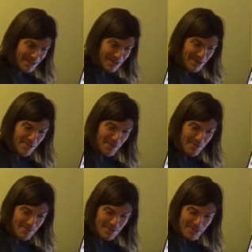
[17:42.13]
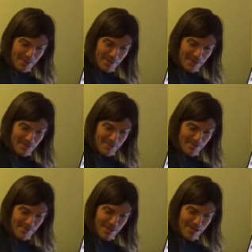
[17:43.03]
He whipped up and
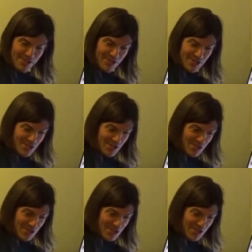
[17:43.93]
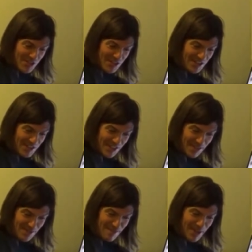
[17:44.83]
mashed sausages
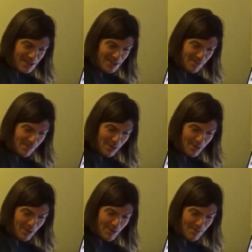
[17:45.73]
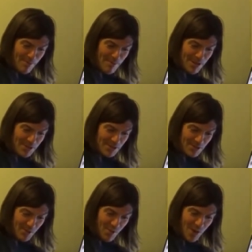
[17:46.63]
and made a bowl of
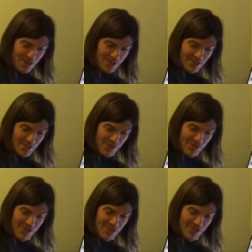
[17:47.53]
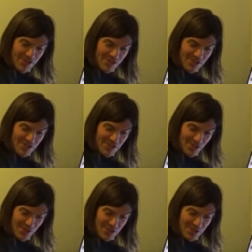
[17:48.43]
mixed wet greens
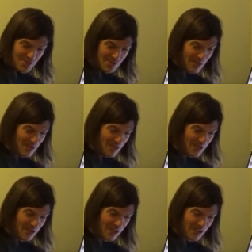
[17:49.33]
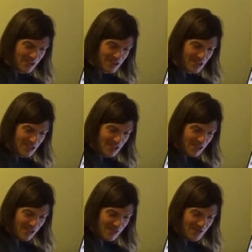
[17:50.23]
tossed with a light
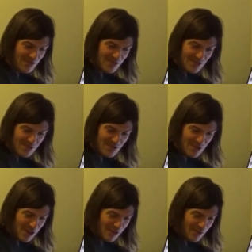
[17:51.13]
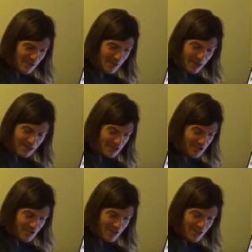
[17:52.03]
of uh,
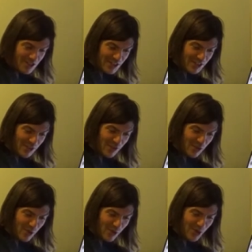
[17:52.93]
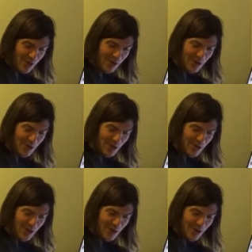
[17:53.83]
light dressing of oil